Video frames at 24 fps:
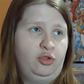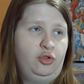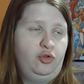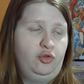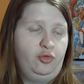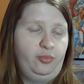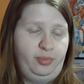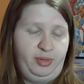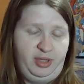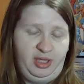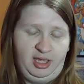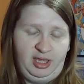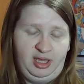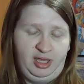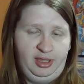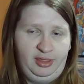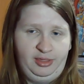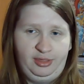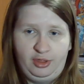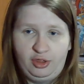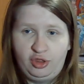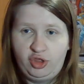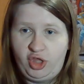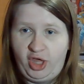to be
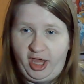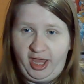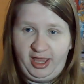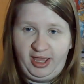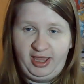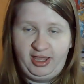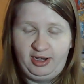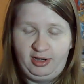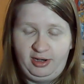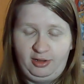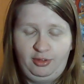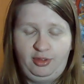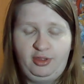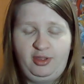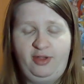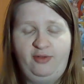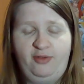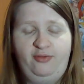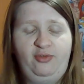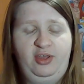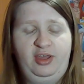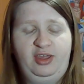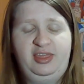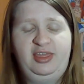in the shade and
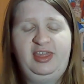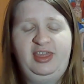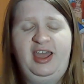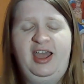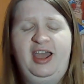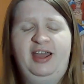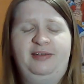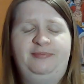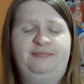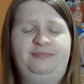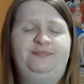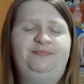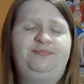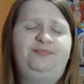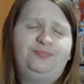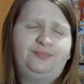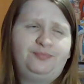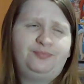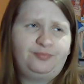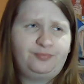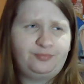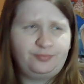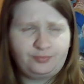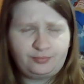stuff like that
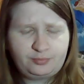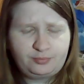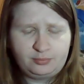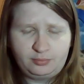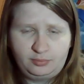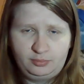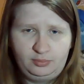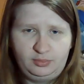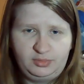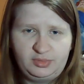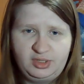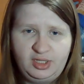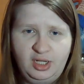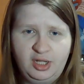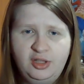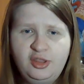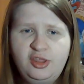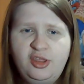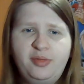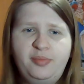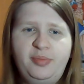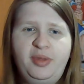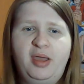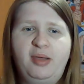and
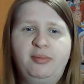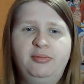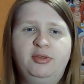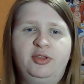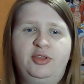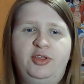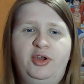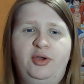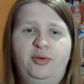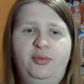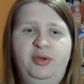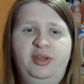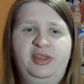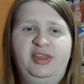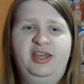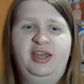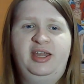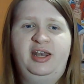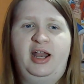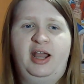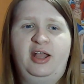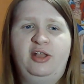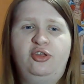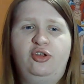to be able to deal with
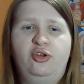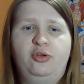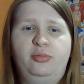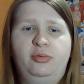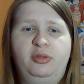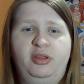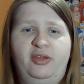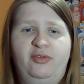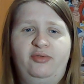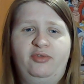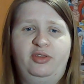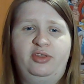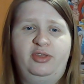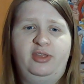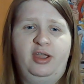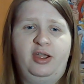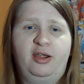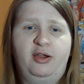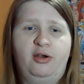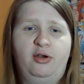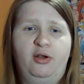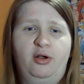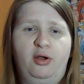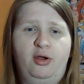it. I do believe that
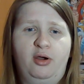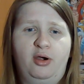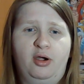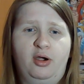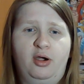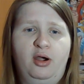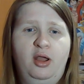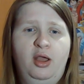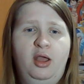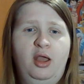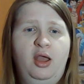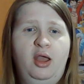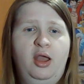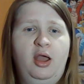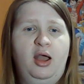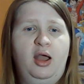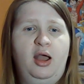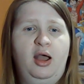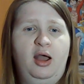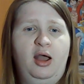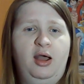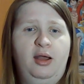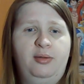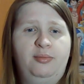there are
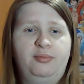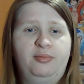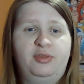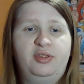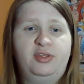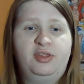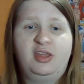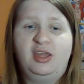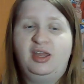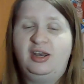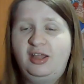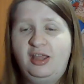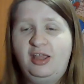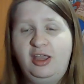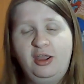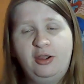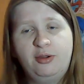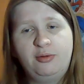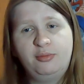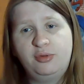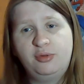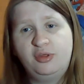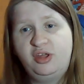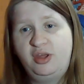
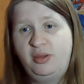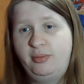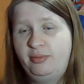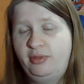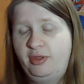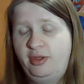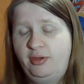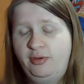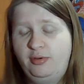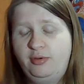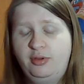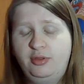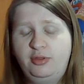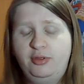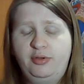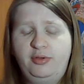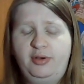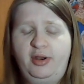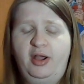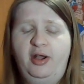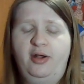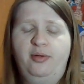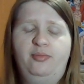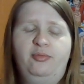skincare regimes that you can do
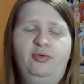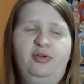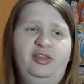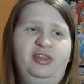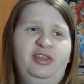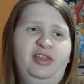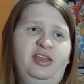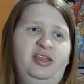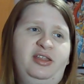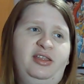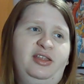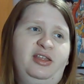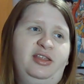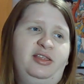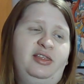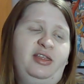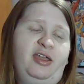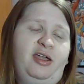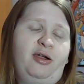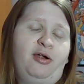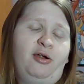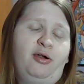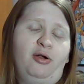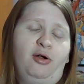to help with it, that
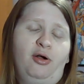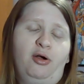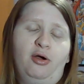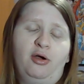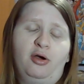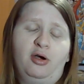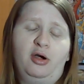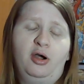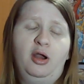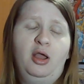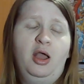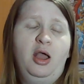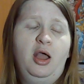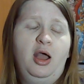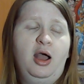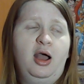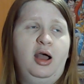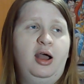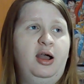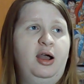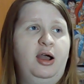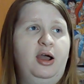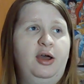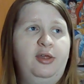there are
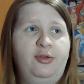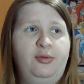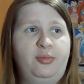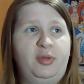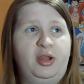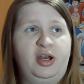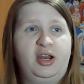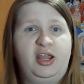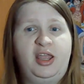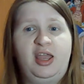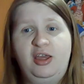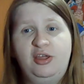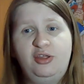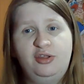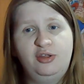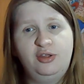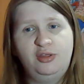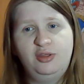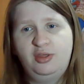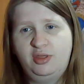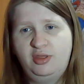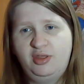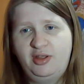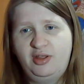other
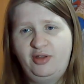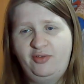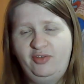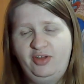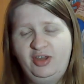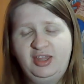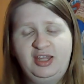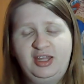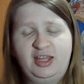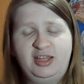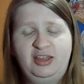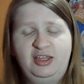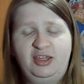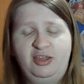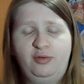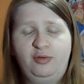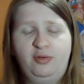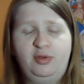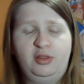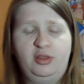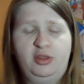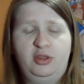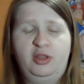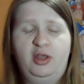medications and stuff like that that you
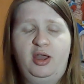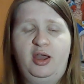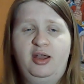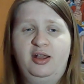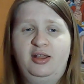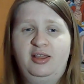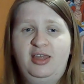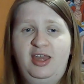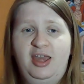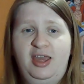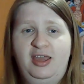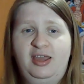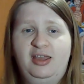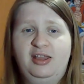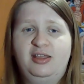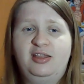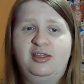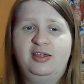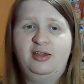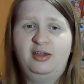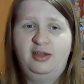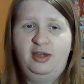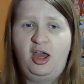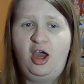can take
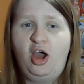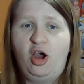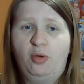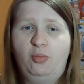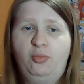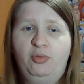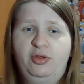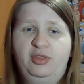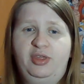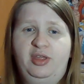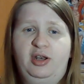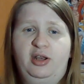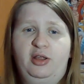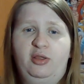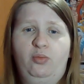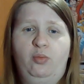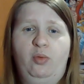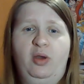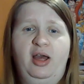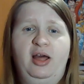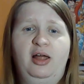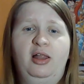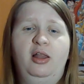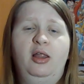to help with it as
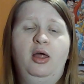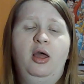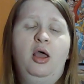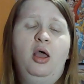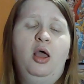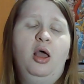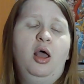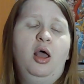well,